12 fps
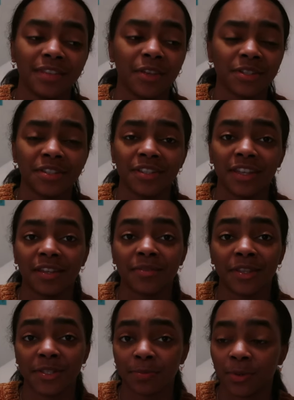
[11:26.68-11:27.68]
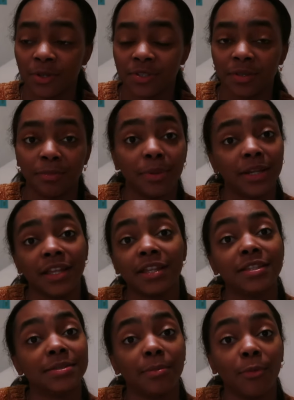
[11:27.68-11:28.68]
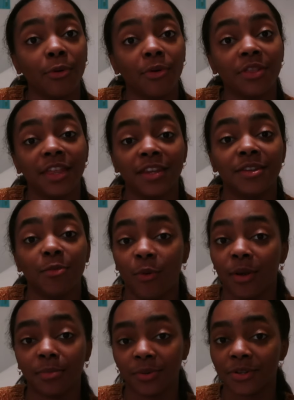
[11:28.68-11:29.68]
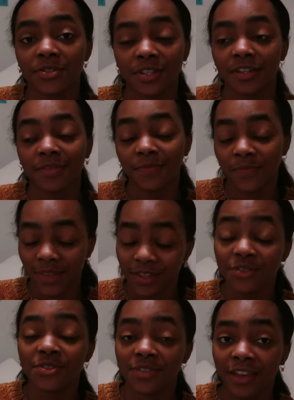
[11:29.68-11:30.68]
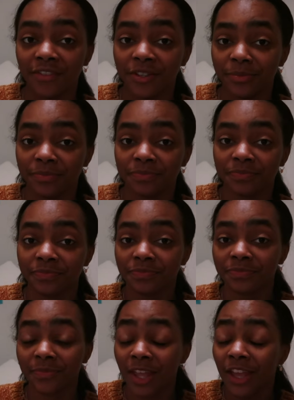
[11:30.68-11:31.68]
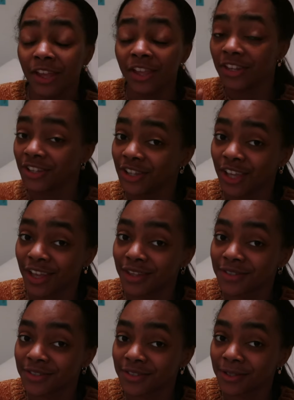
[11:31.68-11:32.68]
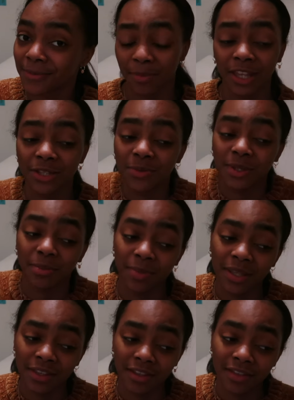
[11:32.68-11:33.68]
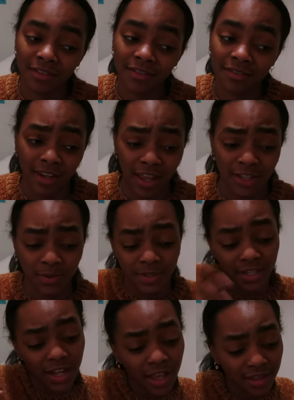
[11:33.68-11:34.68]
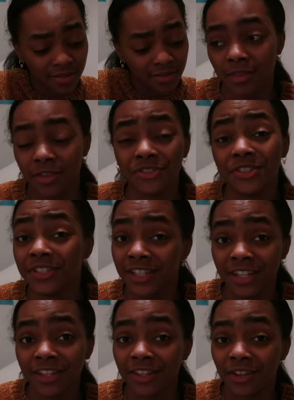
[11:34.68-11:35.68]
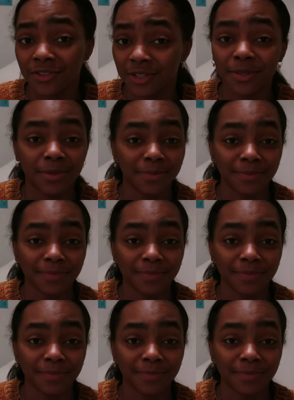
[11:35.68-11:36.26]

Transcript: I was gonna say this person, but it's more than one person. It's seven. Can you guess? Begins with a B, ends with an S. There's a T in there too.